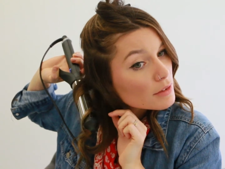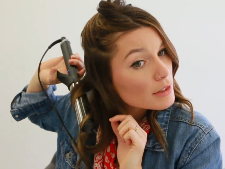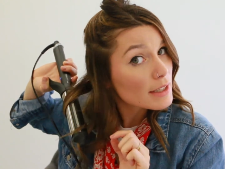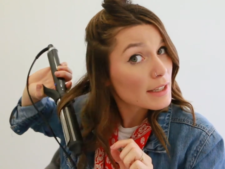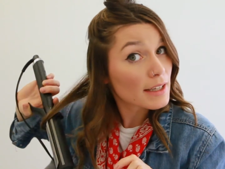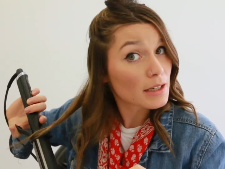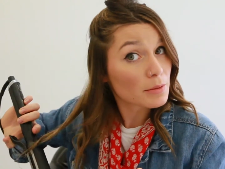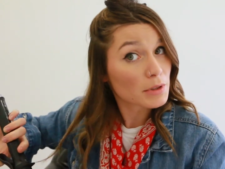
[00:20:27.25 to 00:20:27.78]

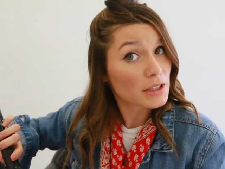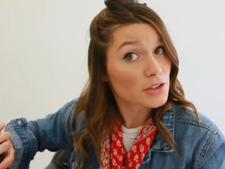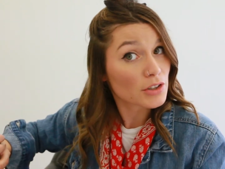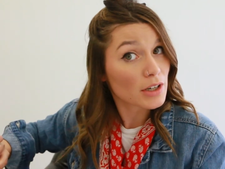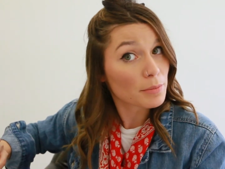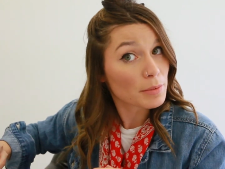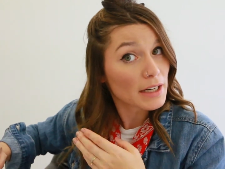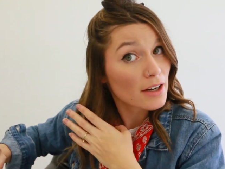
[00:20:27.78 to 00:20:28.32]
And then I'm gonna
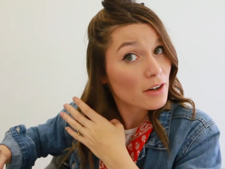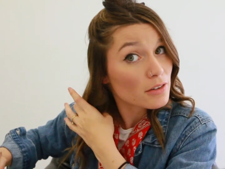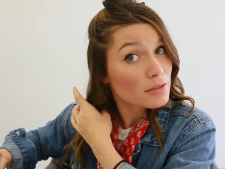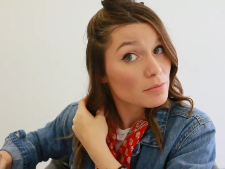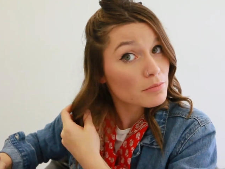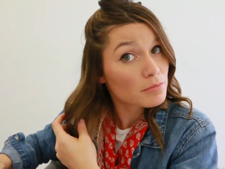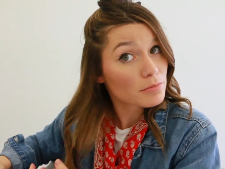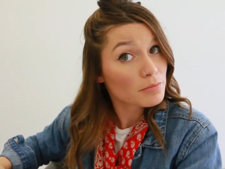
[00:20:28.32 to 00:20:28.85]
drop it out.
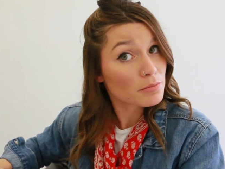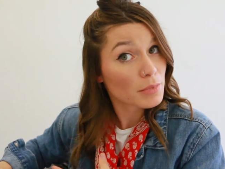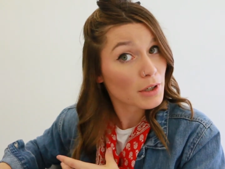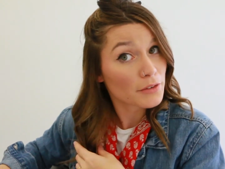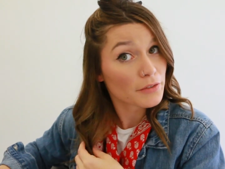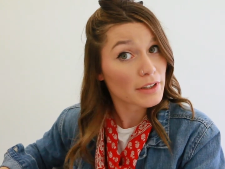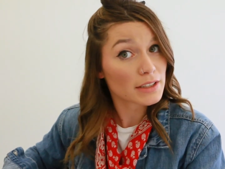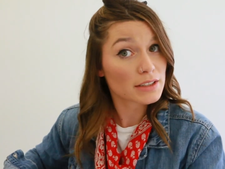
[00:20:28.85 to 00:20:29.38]

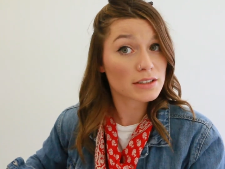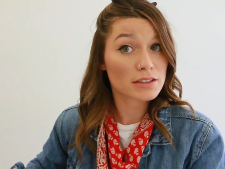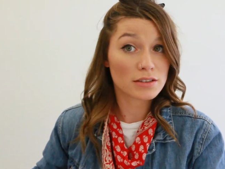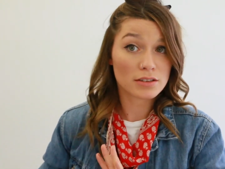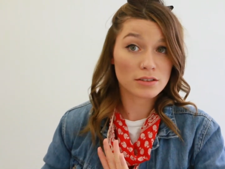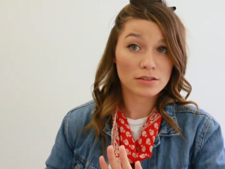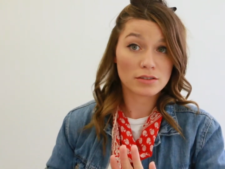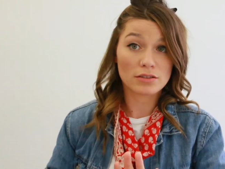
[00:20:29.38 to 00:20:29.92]
Perfect.
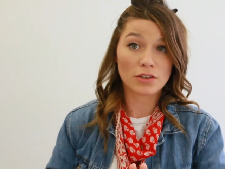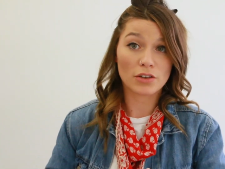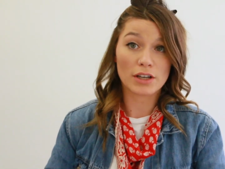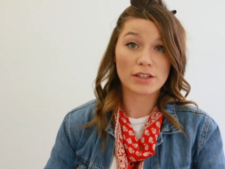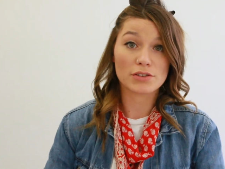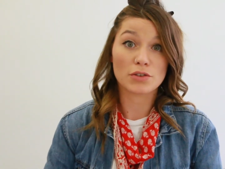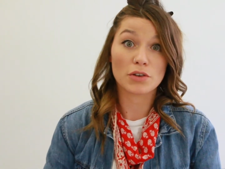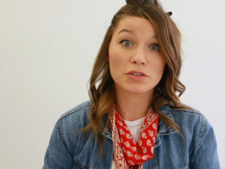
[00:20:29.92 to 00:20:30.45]

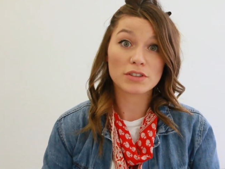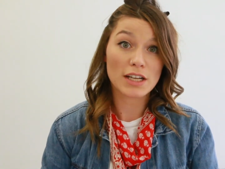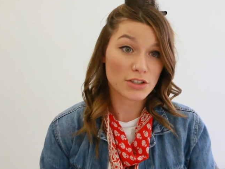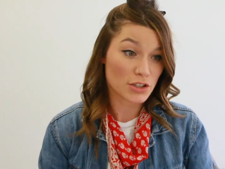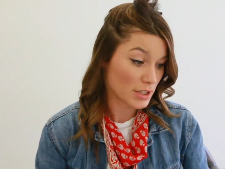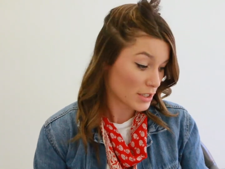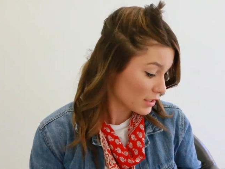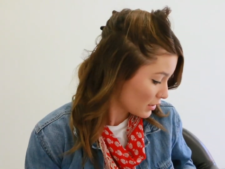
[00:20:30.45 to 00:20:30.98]
Okay, so don't
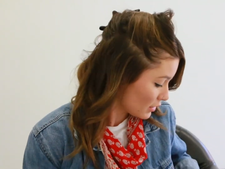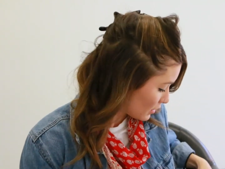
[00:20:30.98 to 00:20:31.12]
touch it.